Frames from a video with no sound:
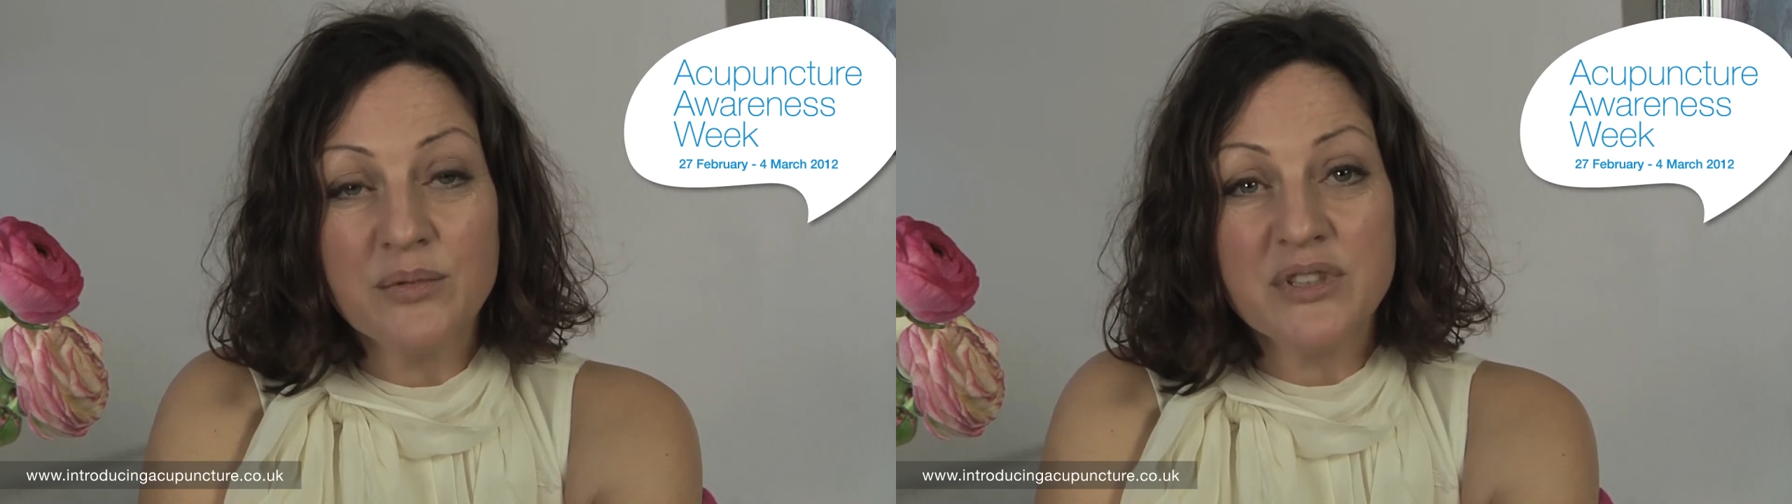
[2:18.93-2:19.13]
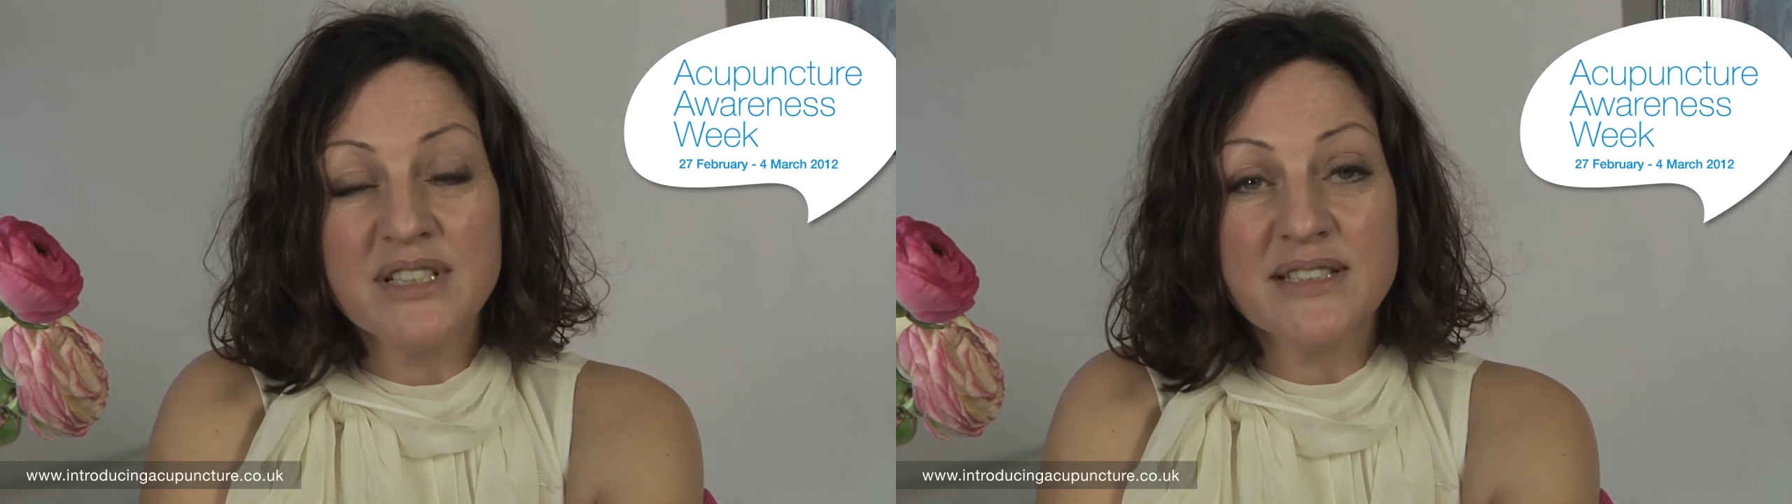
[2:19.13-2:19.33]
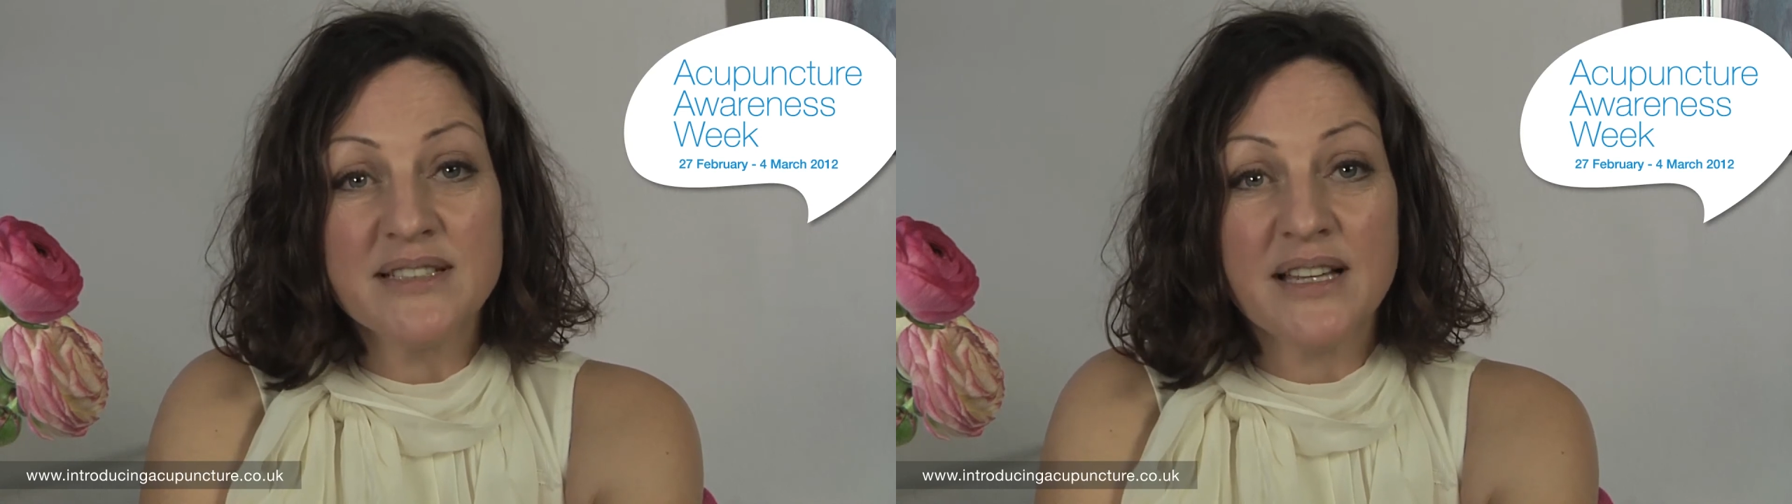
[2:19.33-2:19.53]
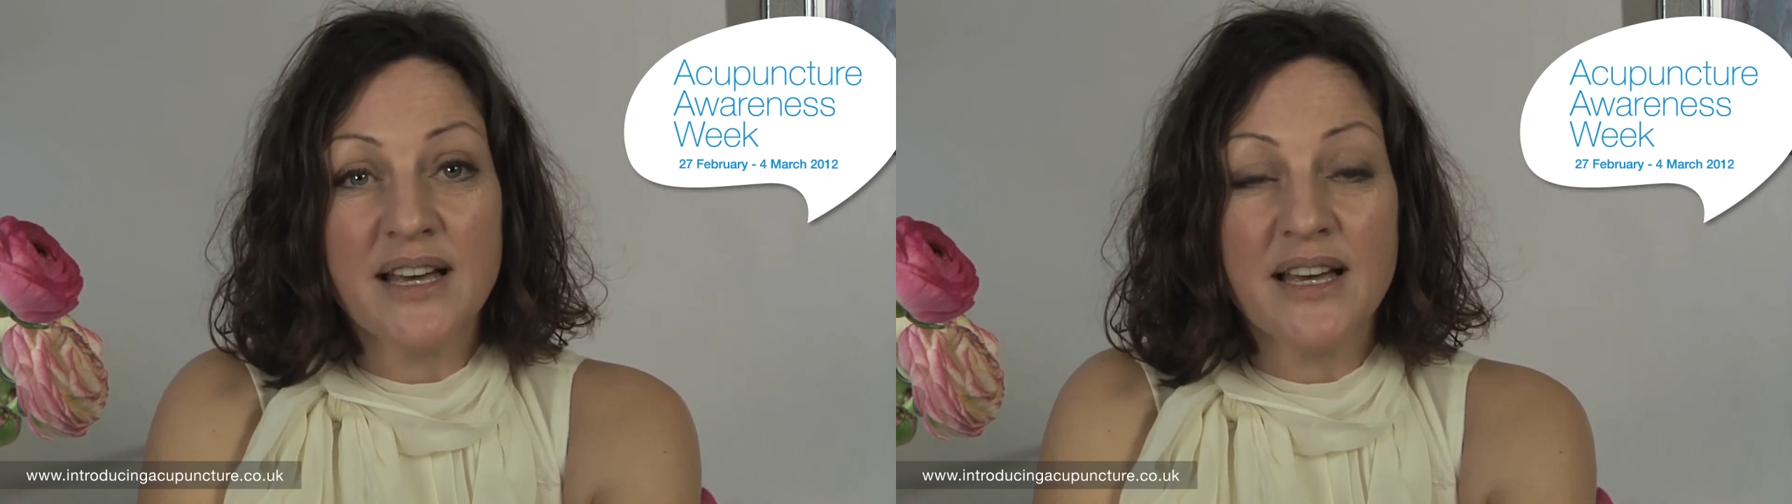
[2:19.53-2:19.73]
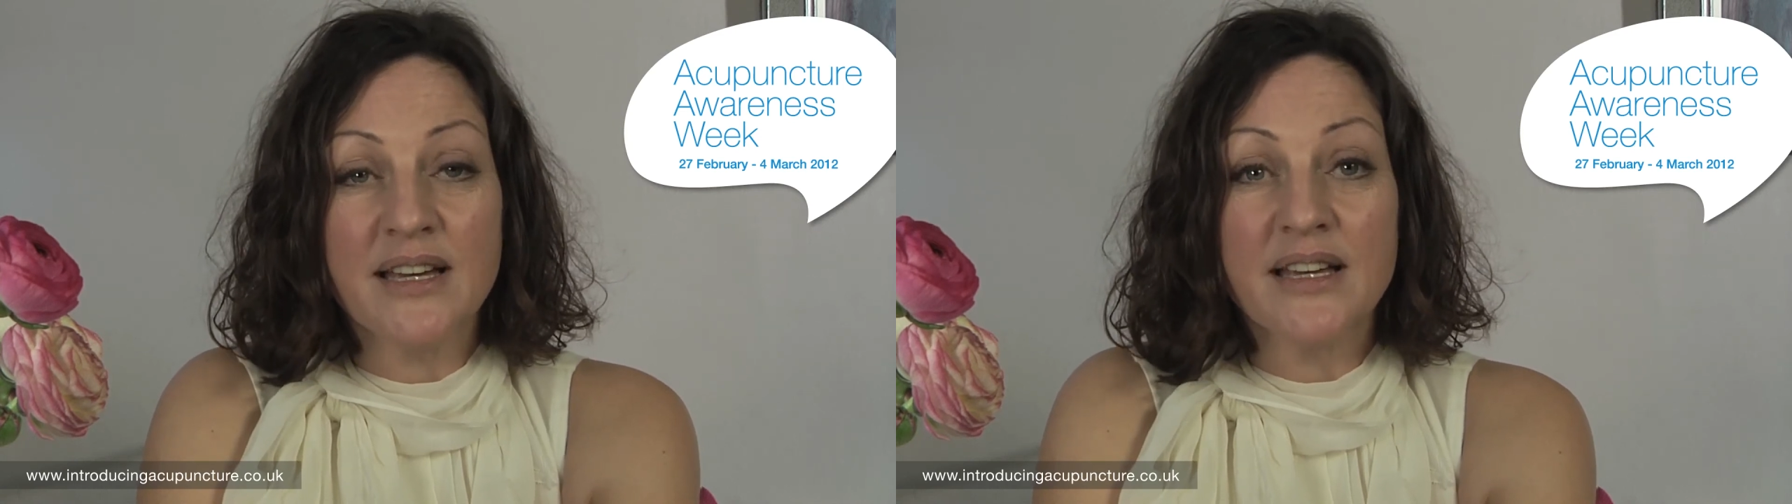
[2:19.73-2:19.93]
which is
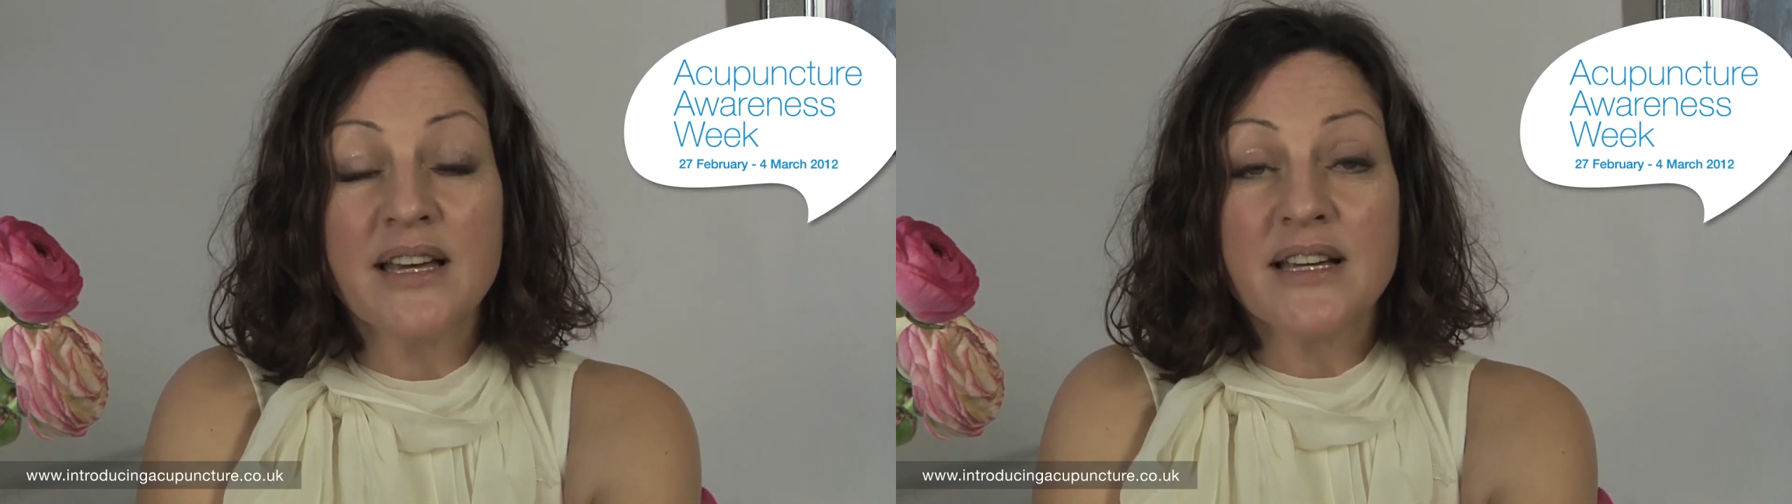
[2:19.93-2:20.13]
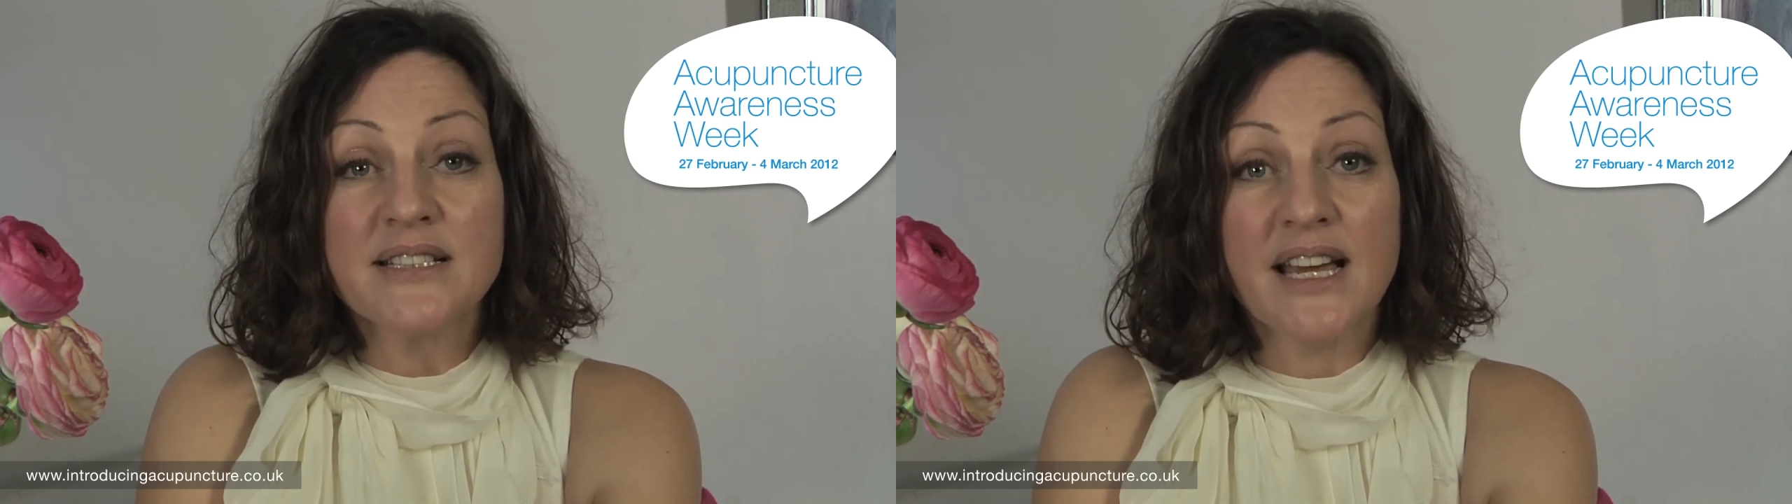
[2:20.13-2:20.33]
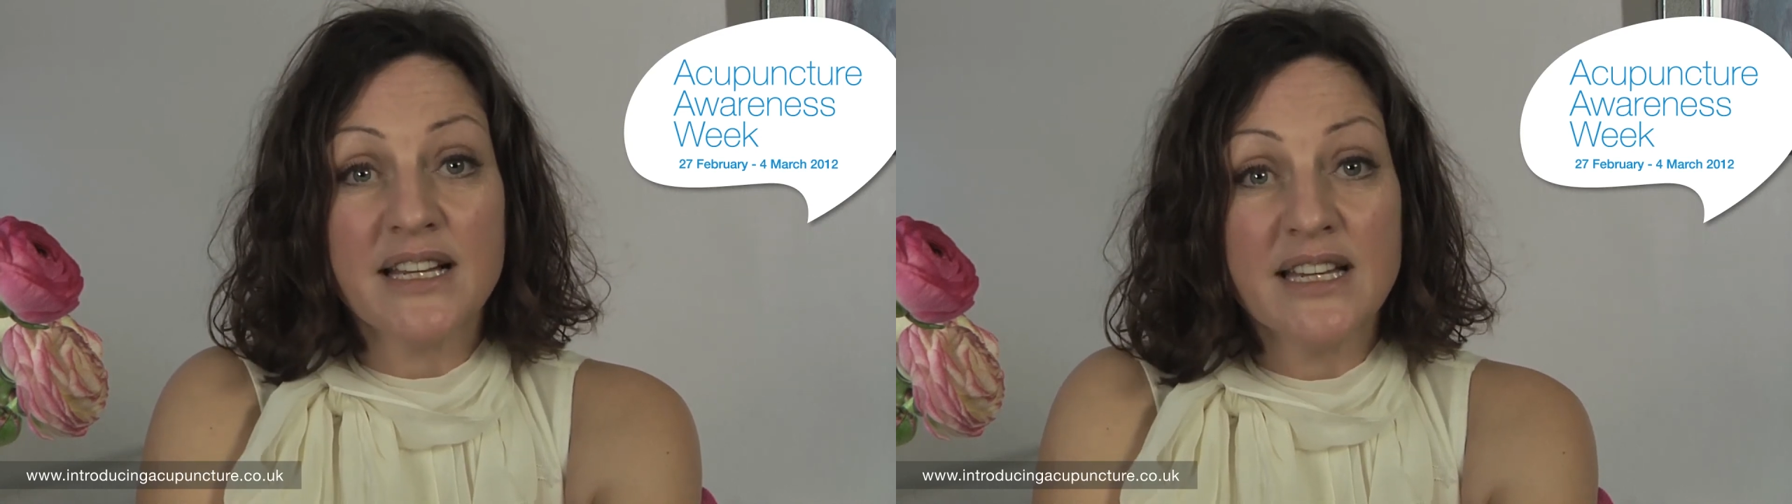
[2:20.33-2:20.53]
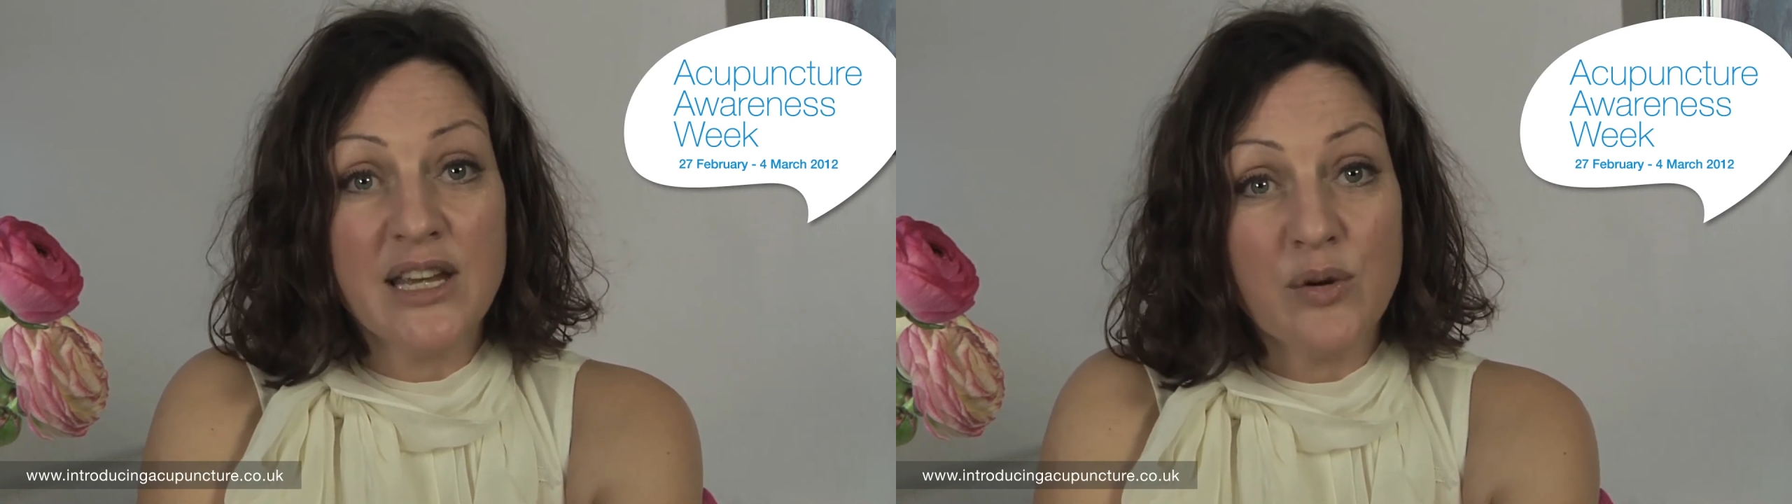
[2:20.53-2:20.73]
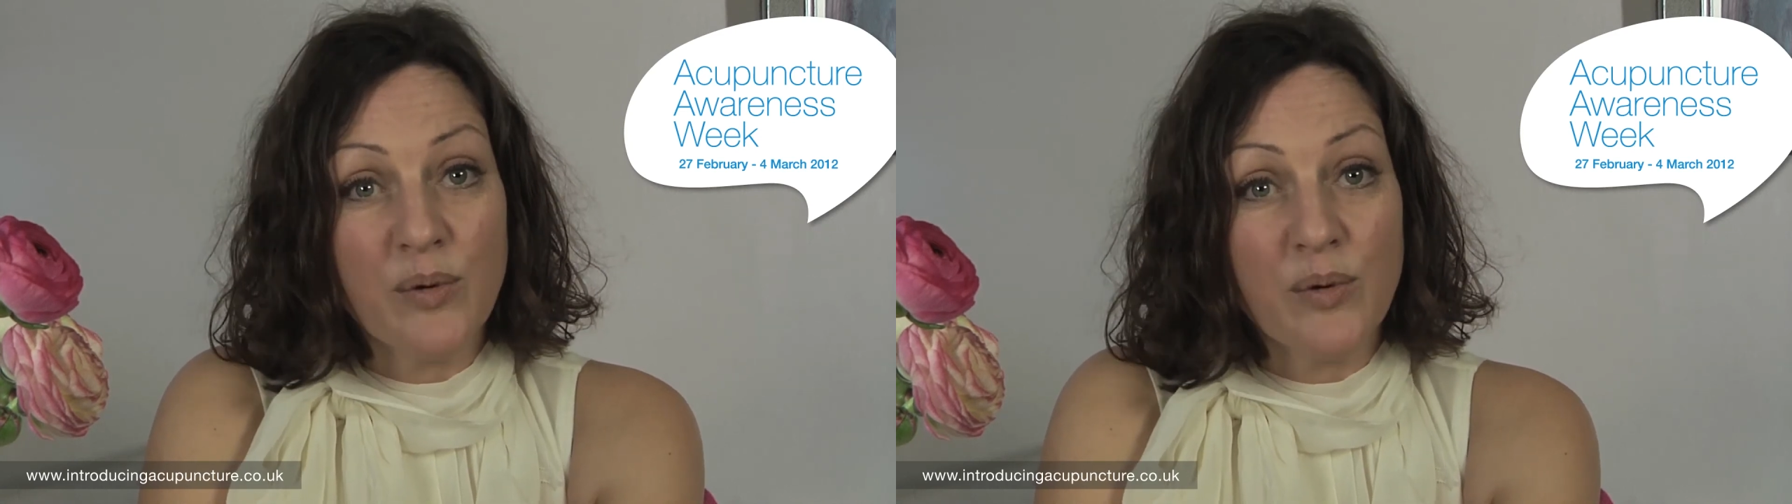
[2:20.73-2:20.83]
a technique